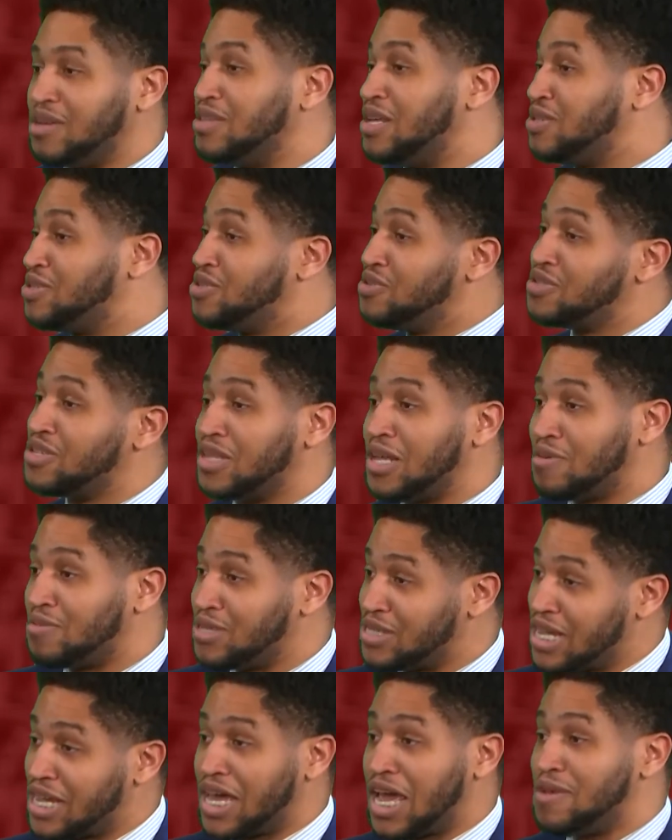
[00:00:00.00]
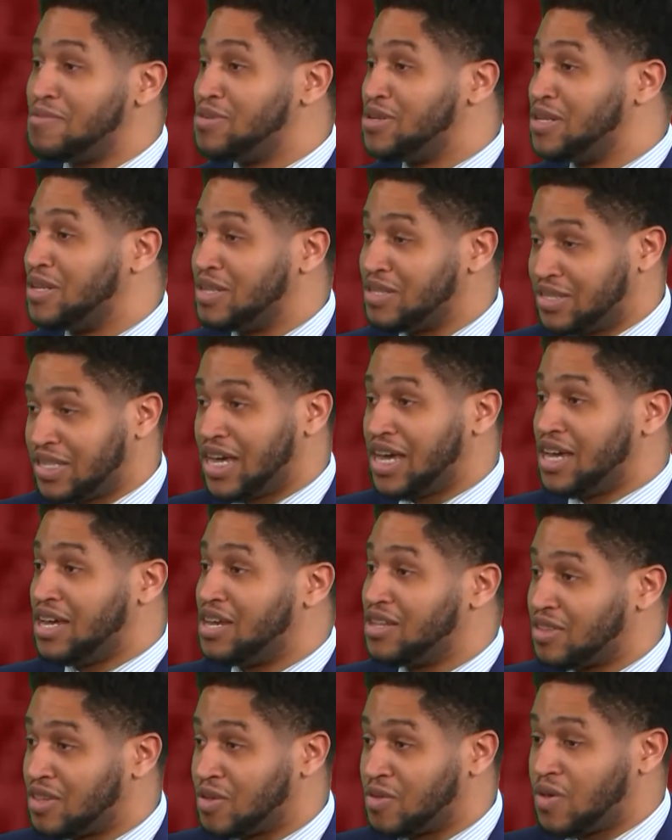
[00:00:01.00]
the two celebrities that came in and stayed
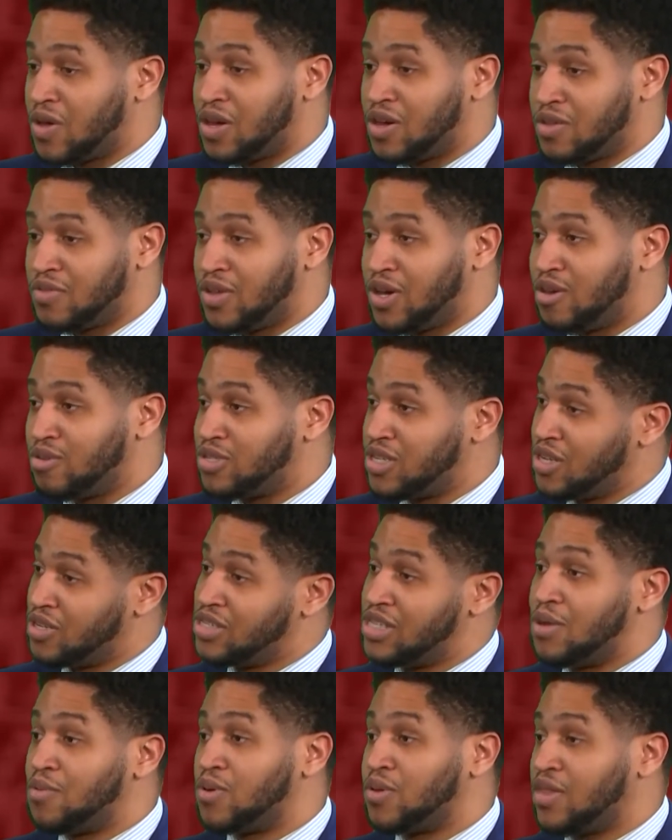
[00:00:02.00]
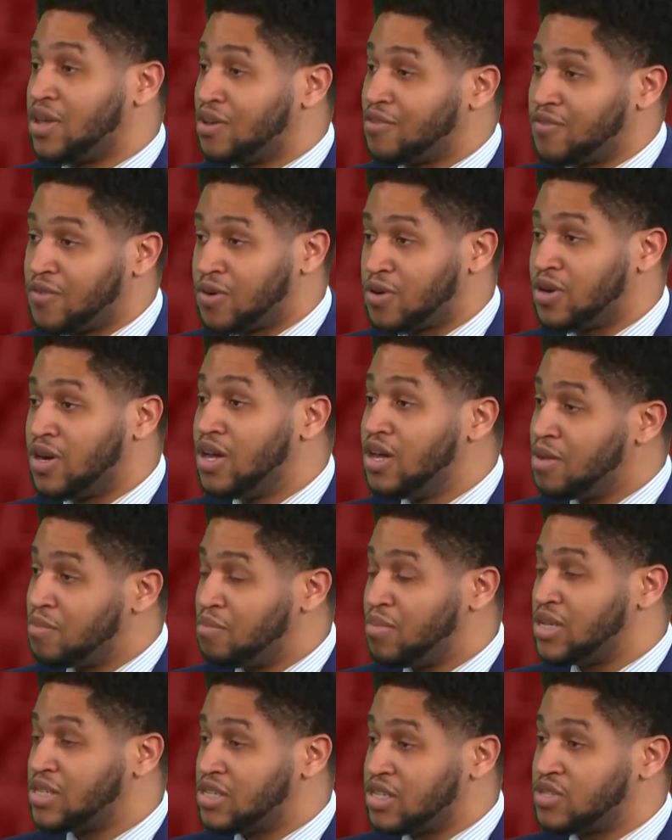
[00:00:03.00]
at the hotel because they were there for
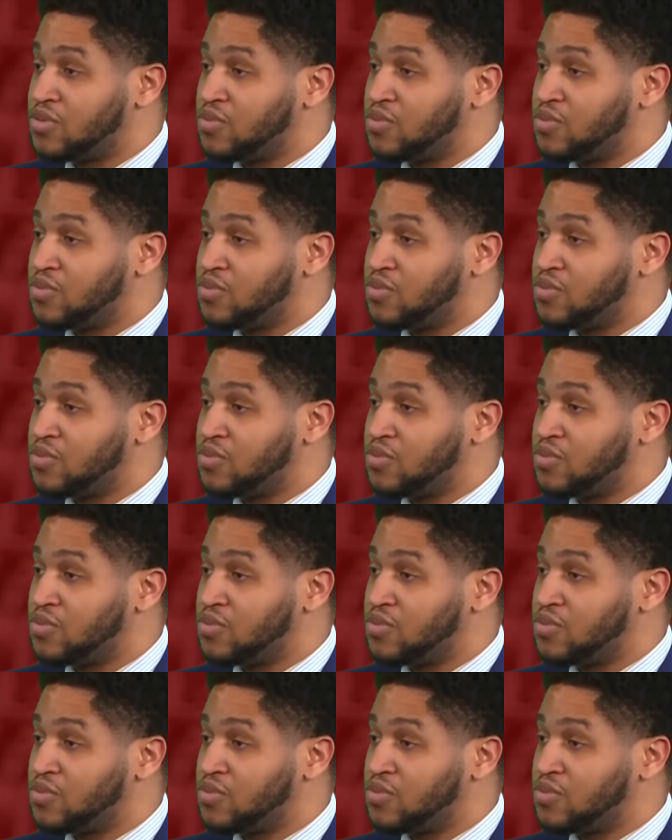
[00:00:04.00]
business